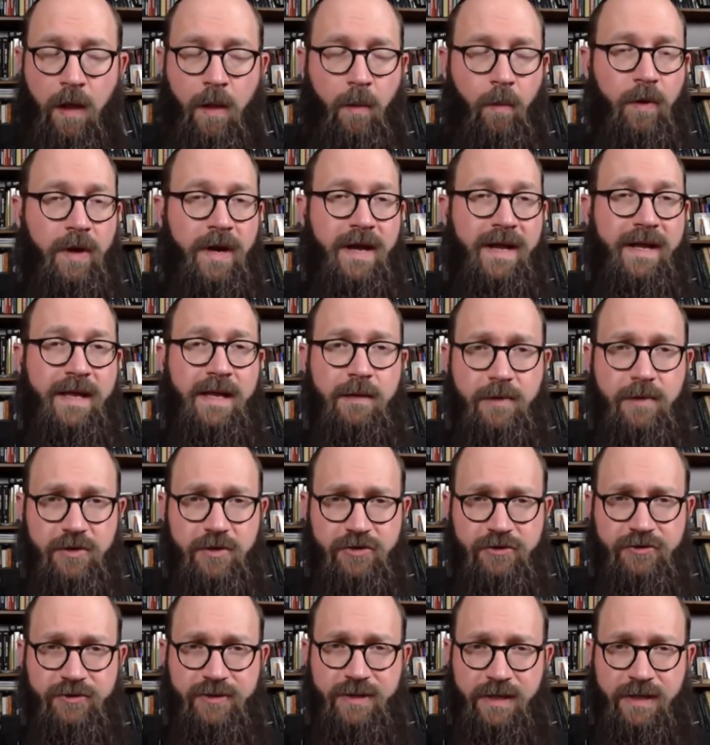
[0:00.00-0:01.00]
What I am
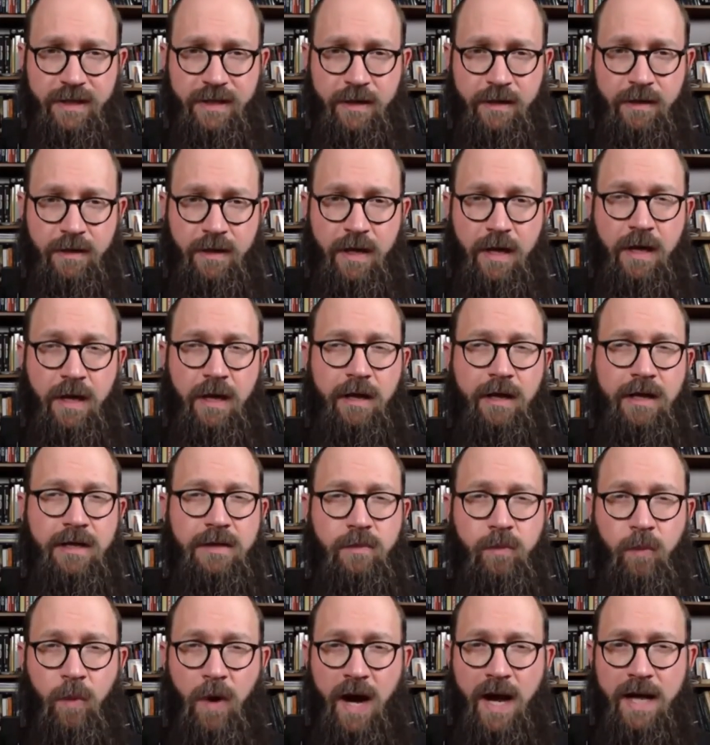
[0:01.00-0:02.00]
interested in is
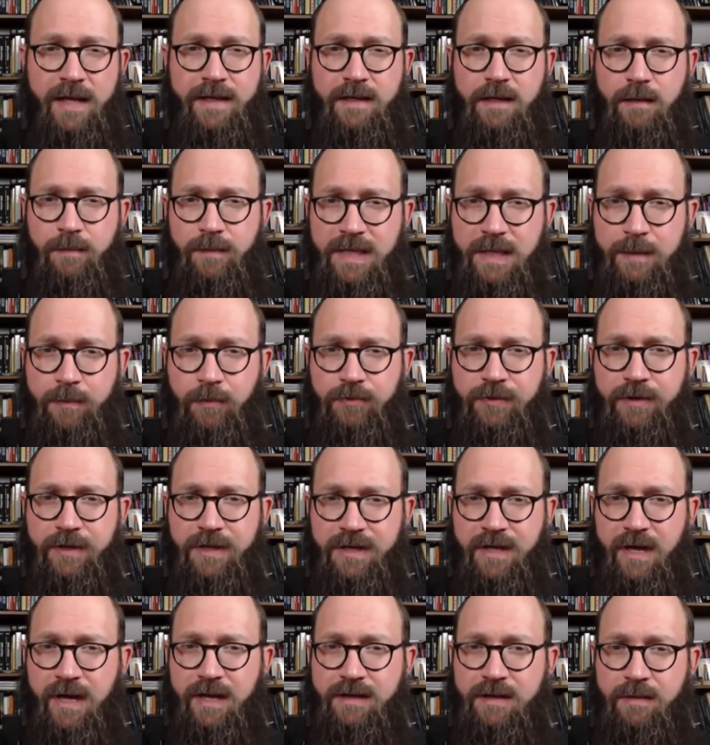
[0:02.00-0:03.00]
why did the people
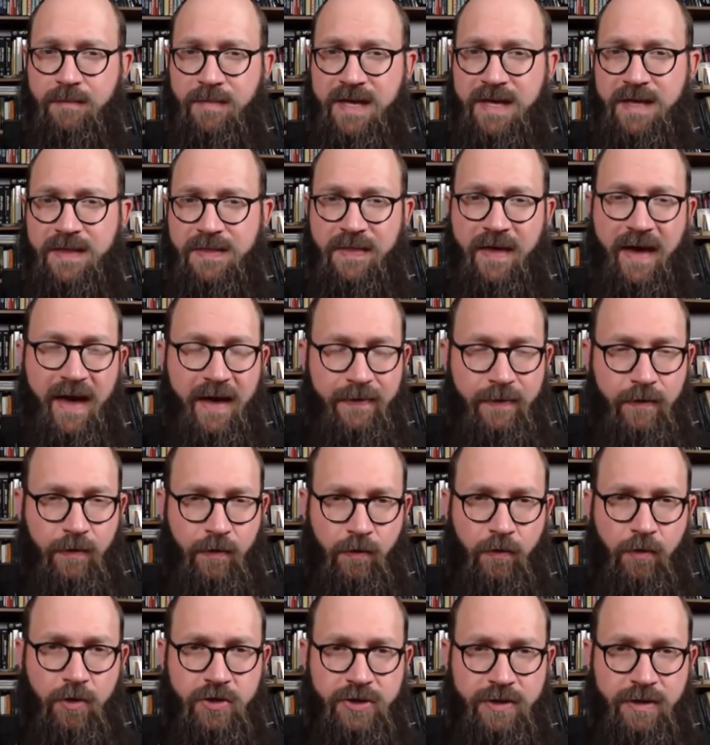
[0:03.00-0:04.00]
decide to make that their
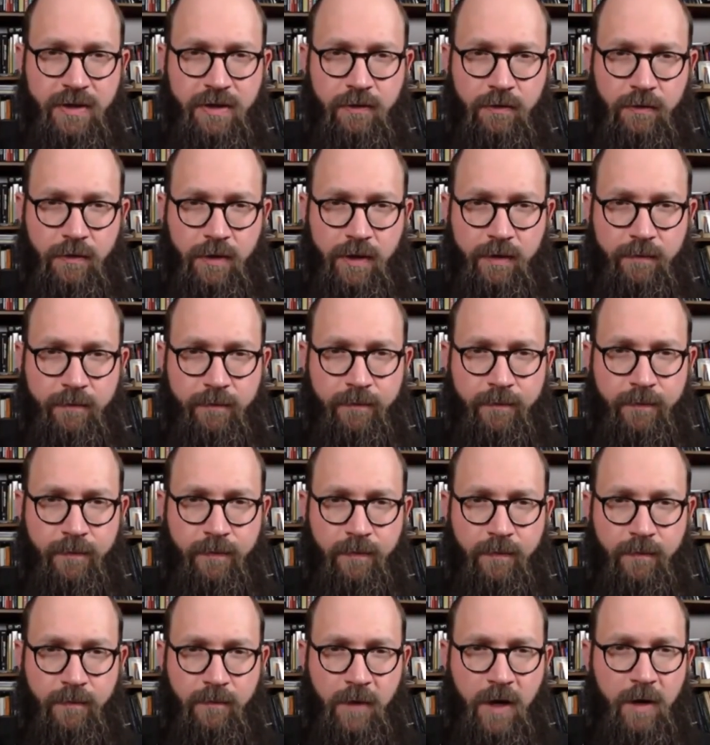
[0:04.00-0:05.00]
origin story?
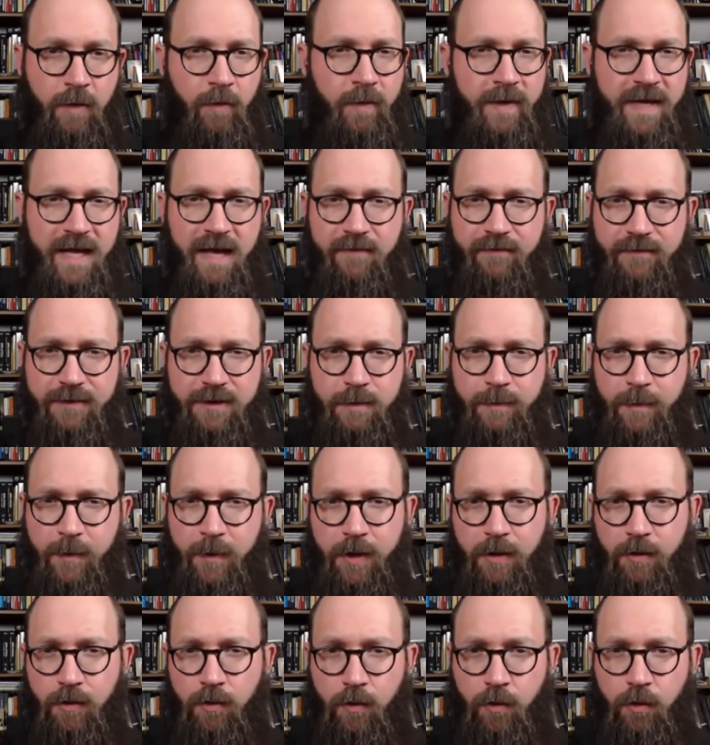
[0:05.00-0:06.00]
Right, when we have
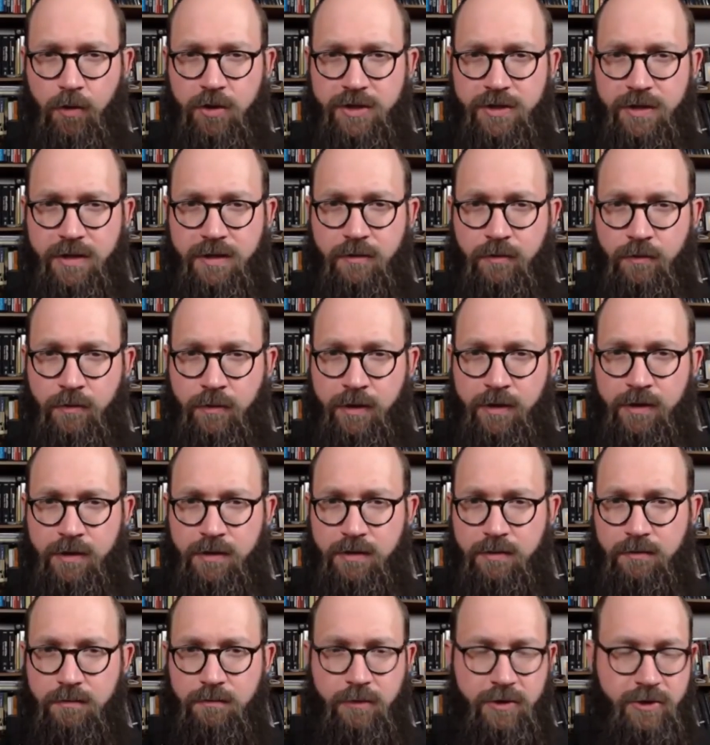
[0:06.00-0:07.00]
superhero origin stories,
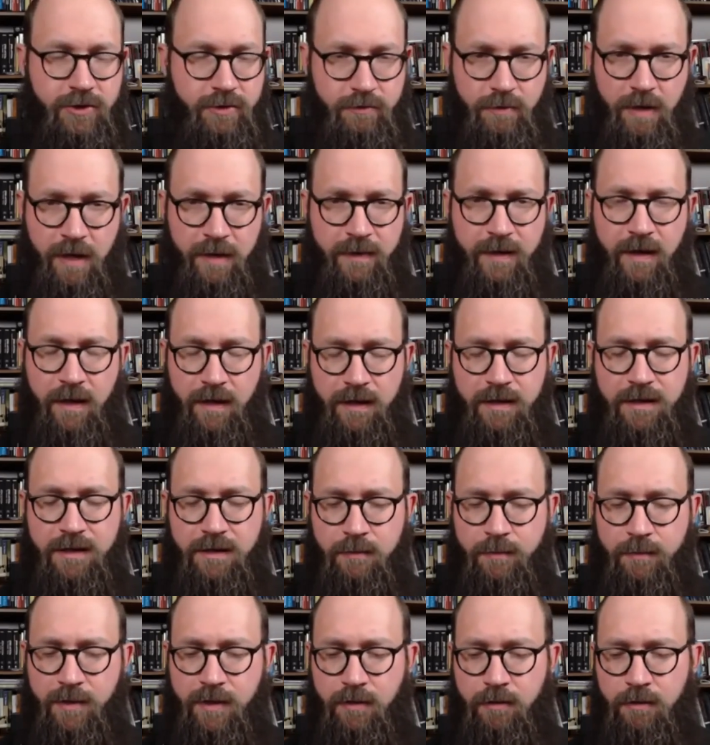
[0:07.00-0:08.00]
which I think again
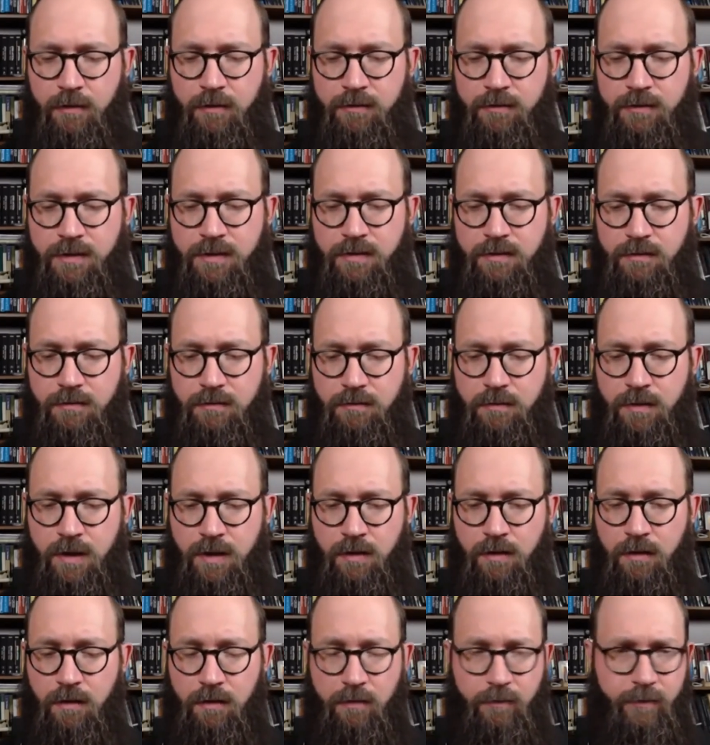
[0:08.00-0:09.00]
superheroes uh,
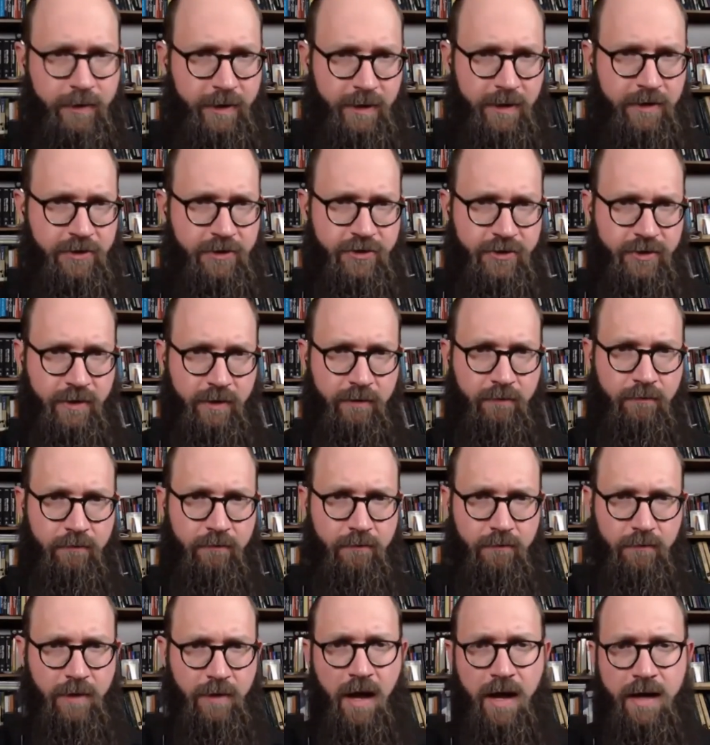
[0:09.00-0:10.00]
are a really interesting
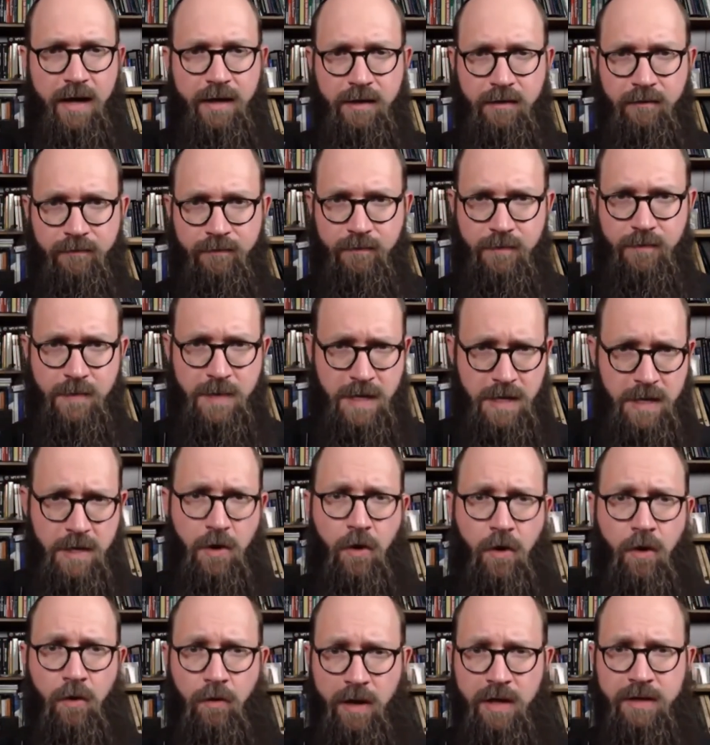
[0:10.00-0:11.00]
kind of
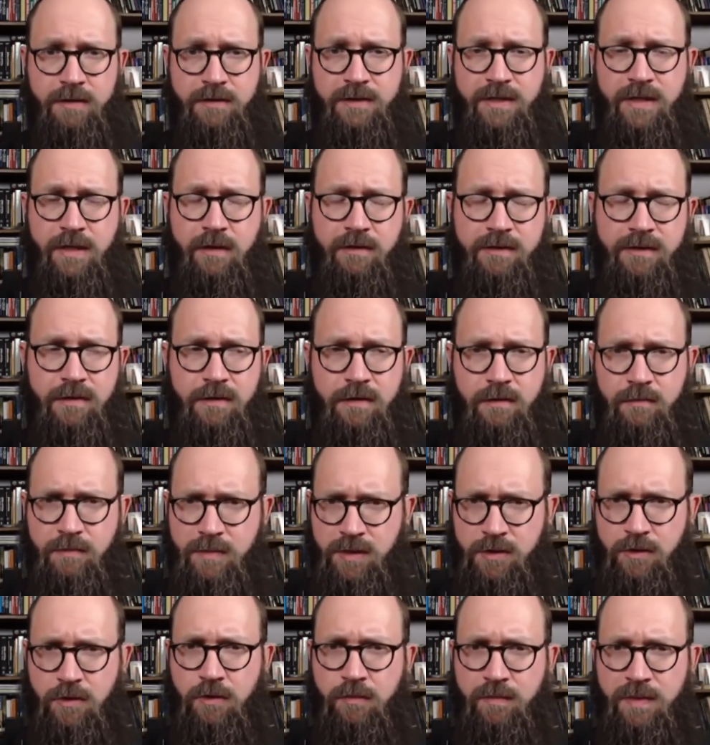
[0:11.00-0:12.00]
neo esotericism,
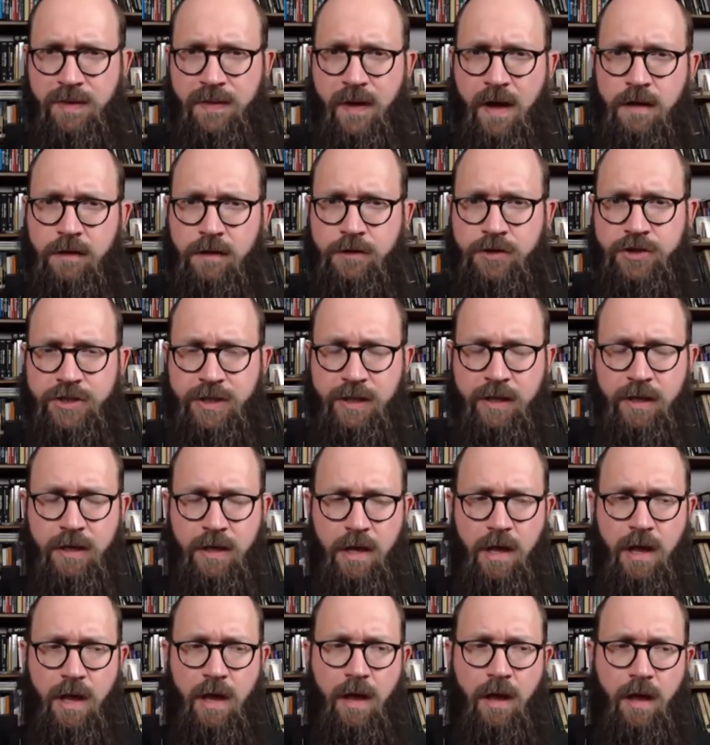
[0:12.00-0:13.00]
neo mythology.
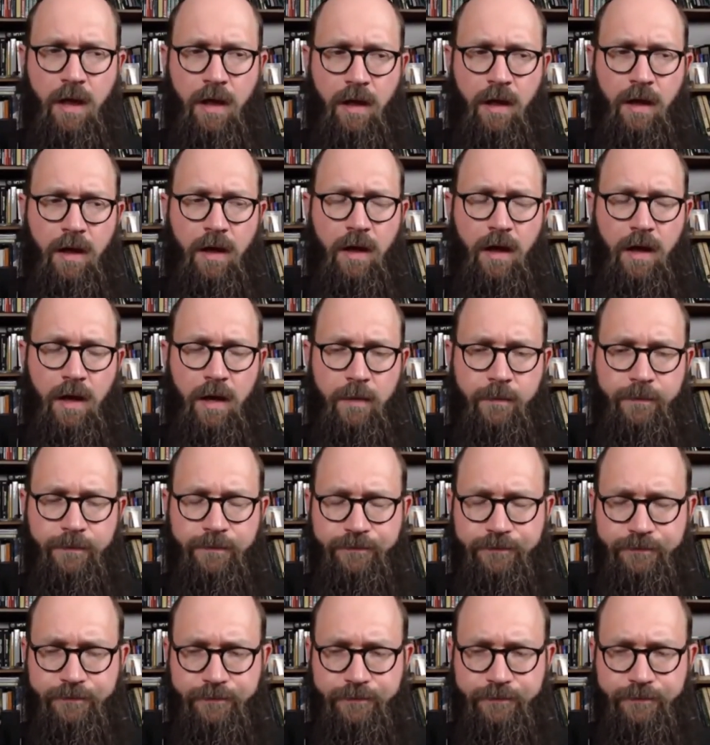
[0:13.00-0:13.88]
Um,